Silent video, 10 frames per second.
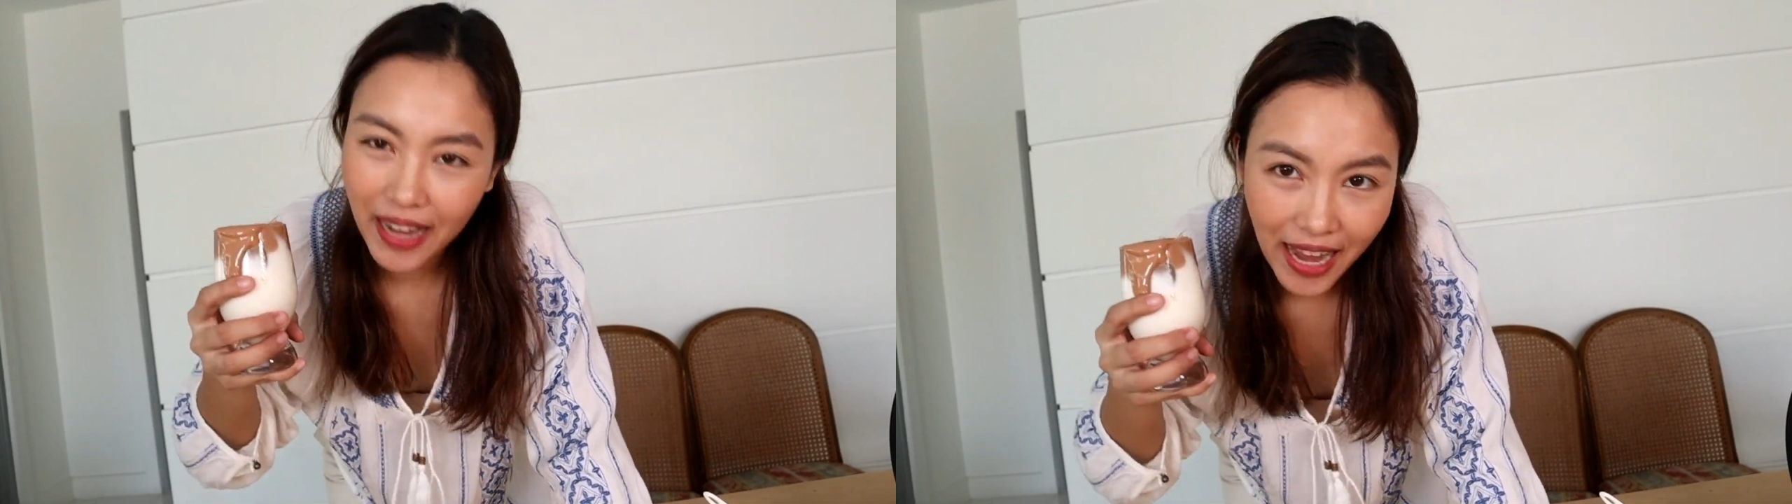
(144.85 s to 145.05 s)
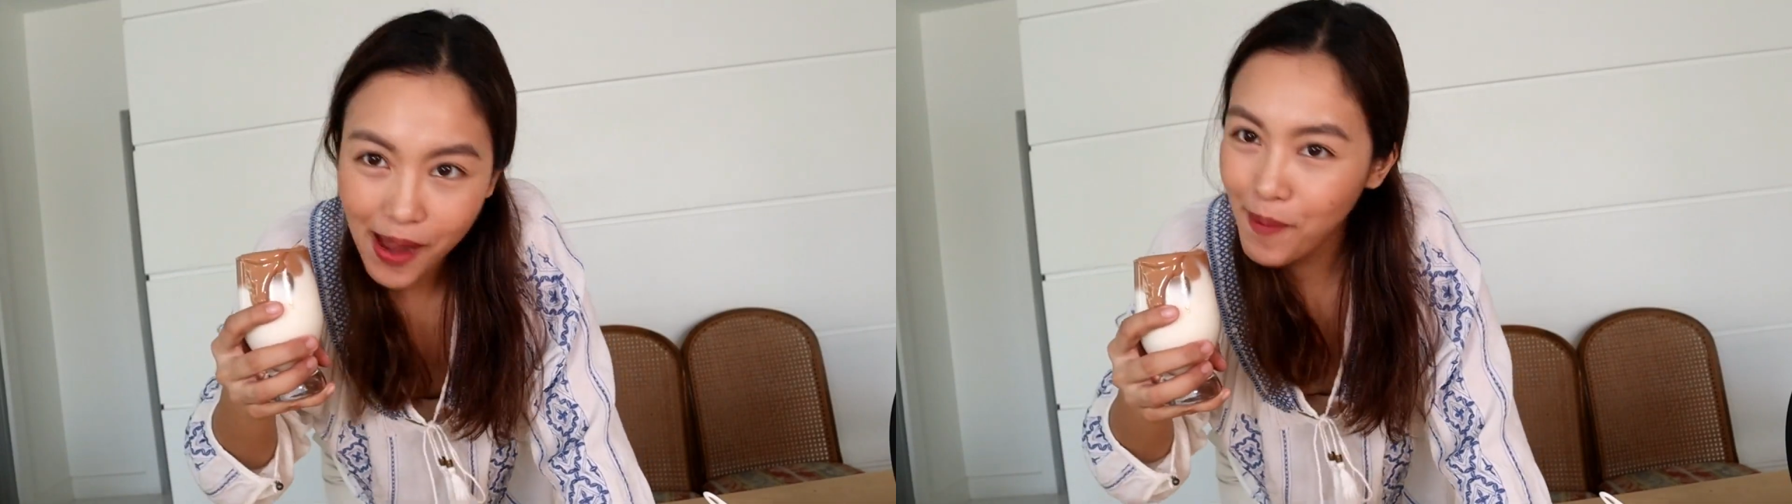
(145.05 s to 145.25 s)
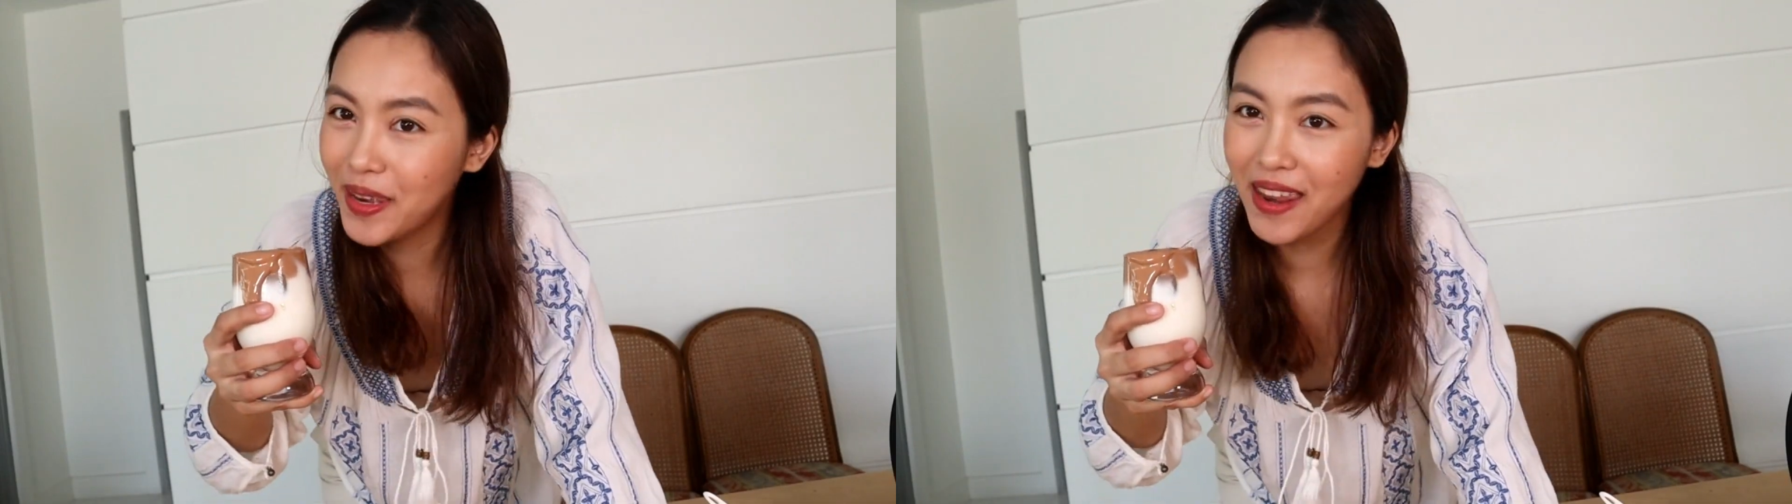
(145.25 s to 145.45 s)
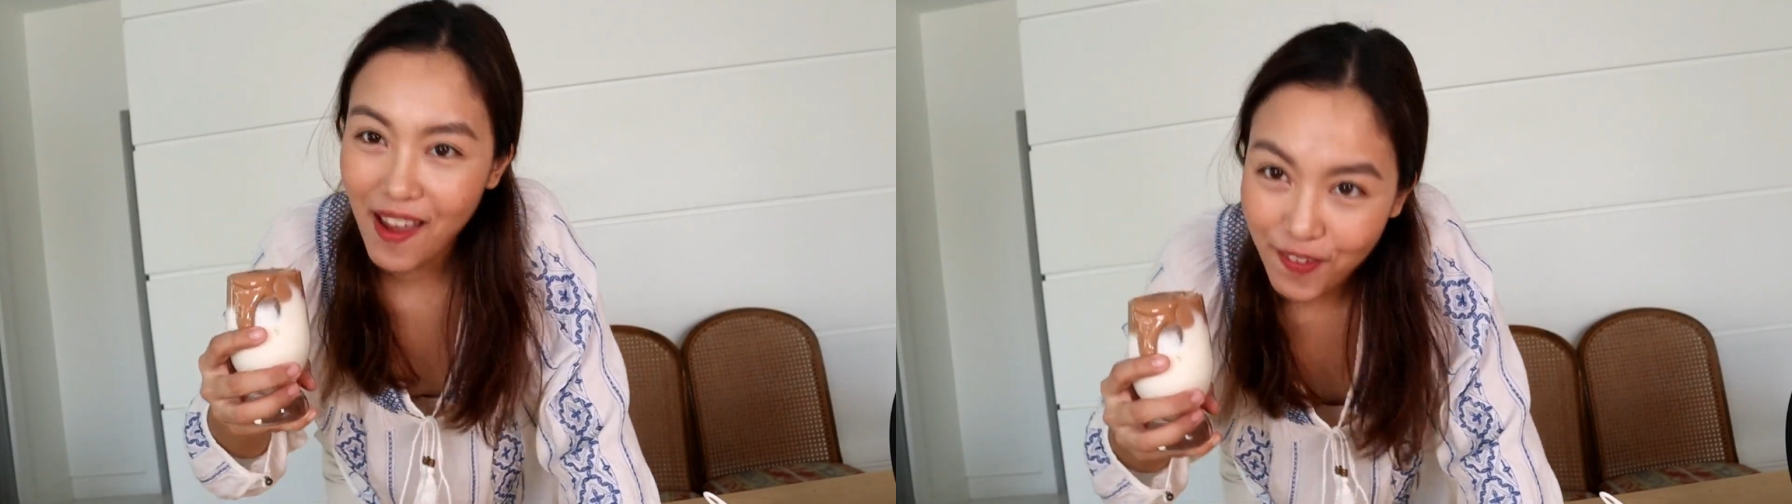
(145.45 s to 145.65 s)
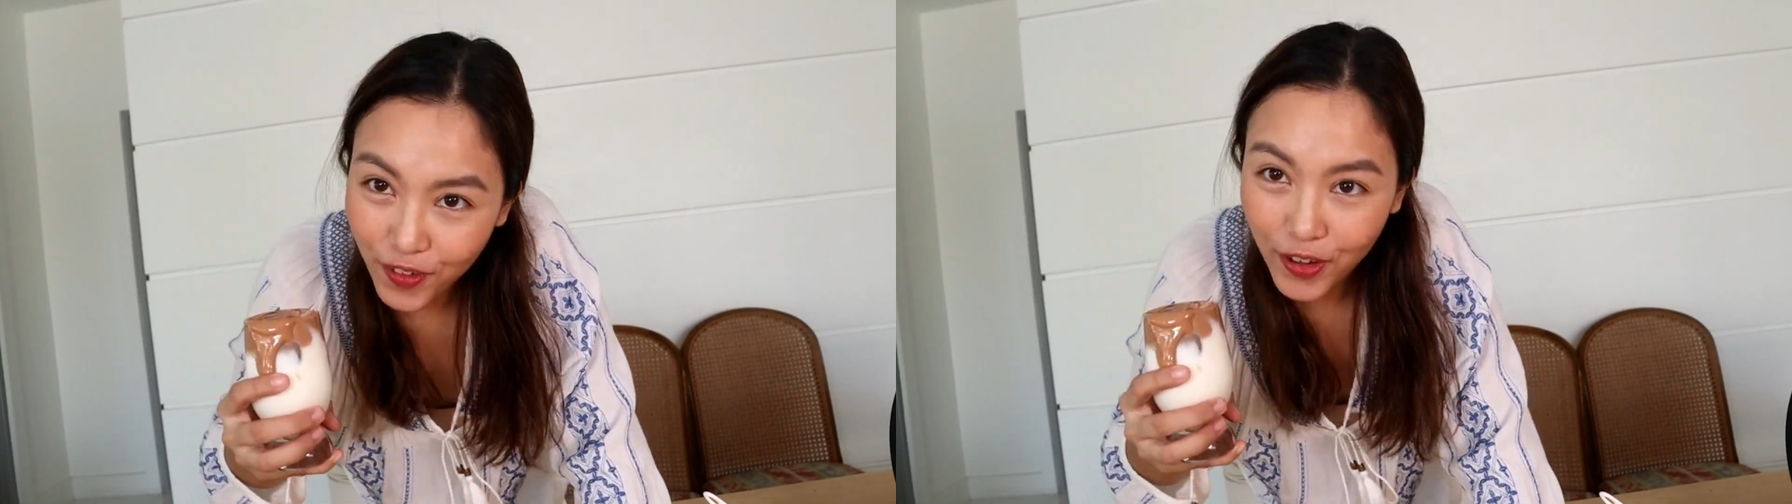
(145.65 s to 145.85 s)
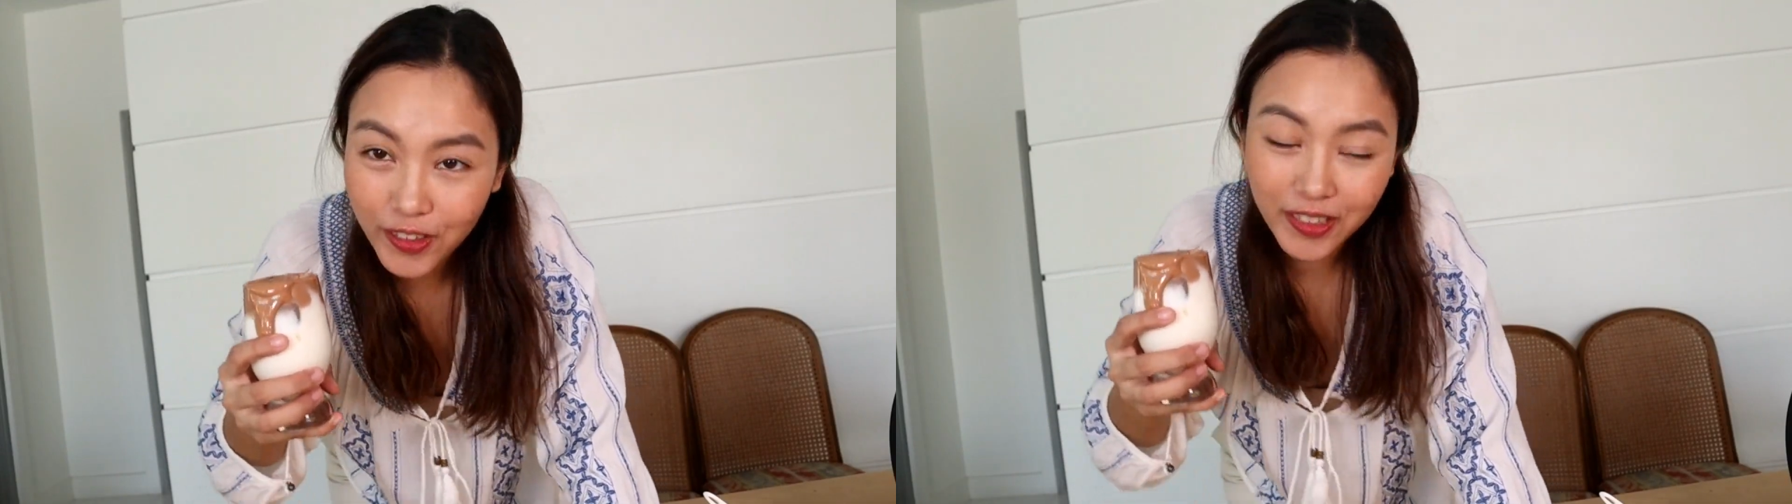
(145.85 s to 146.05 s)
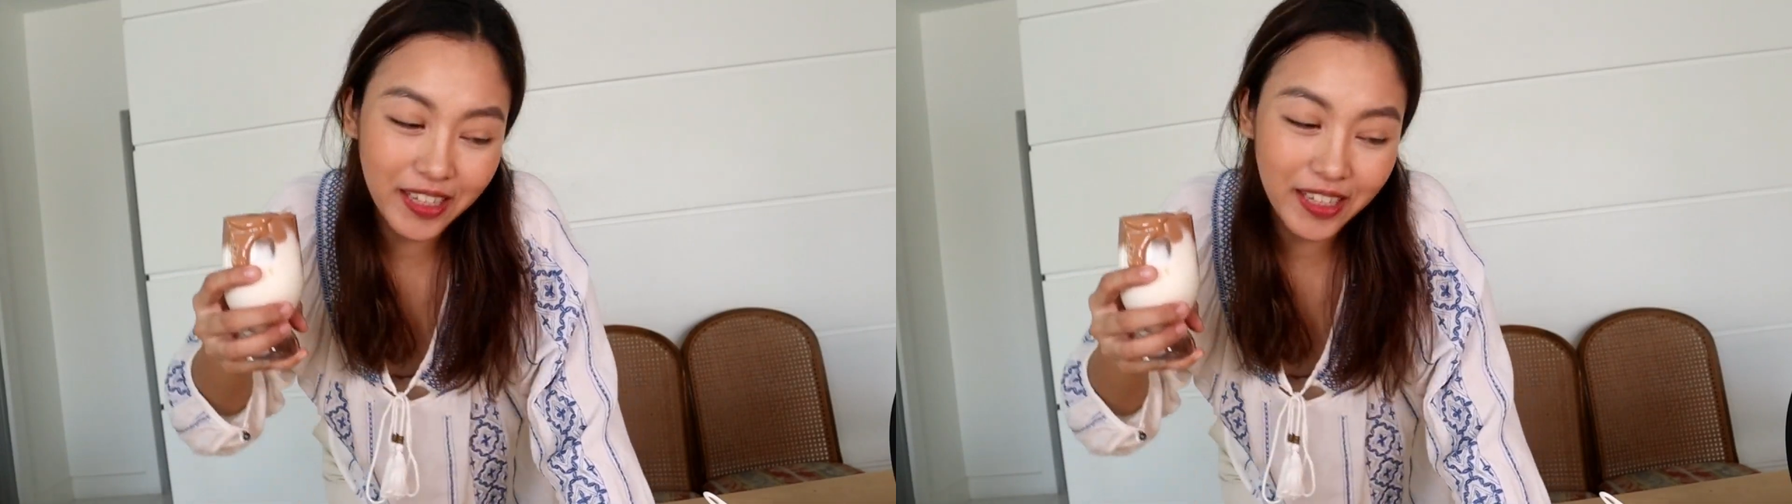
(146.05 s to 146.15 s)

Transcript: time and effort